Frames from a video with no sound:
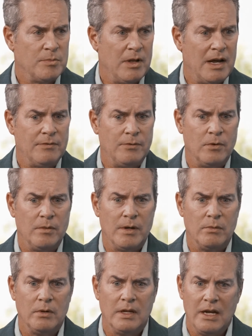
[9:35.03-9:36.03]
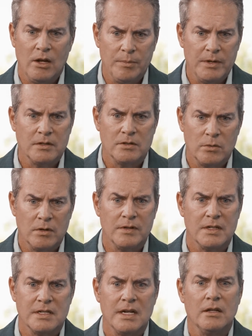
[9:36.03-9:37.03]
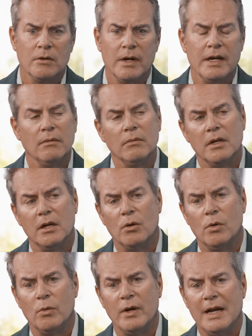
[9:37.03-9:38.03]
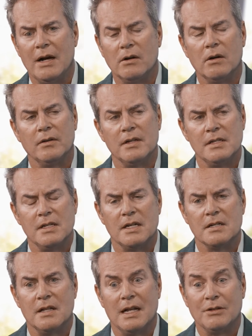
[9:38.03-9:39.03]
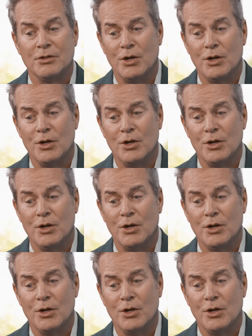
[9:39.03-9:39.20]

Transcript: platform that really helped us sort of accelerate what we now call DZS Cloud.